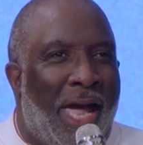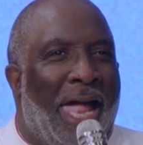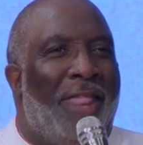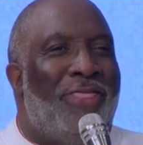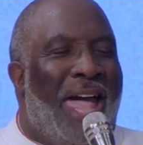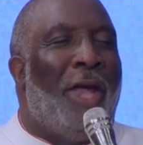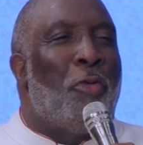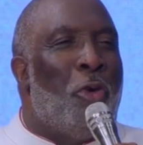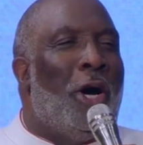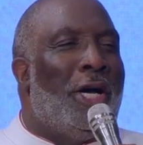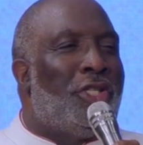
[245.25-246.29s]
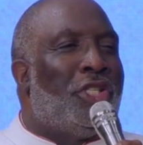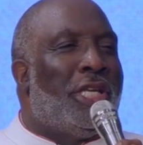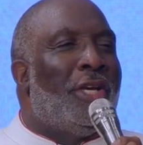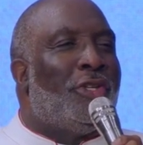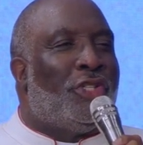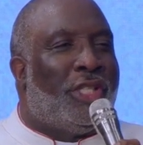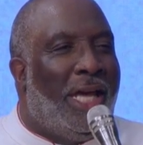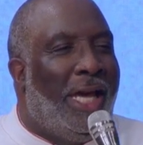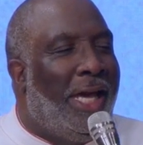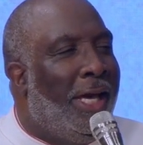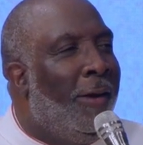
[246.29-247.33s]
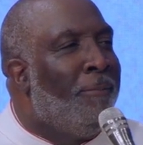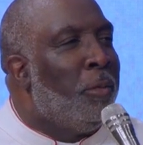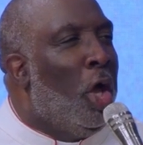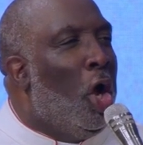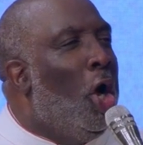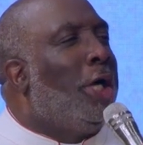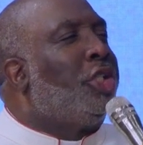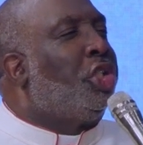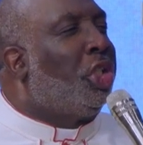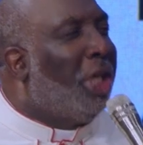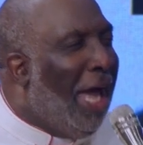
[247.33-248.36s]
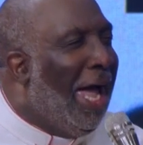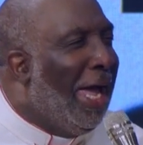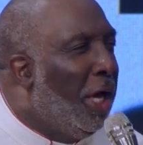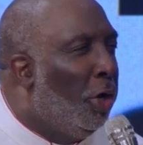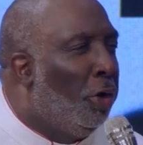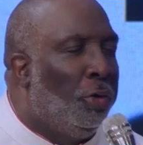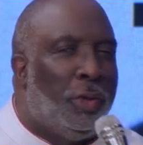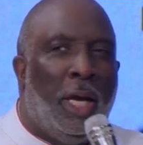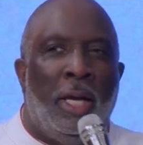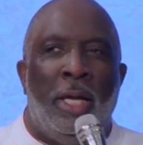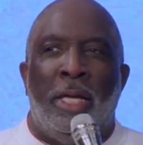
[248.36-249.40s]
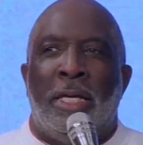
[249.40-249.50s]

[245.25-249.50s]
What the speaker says: and that was to see her child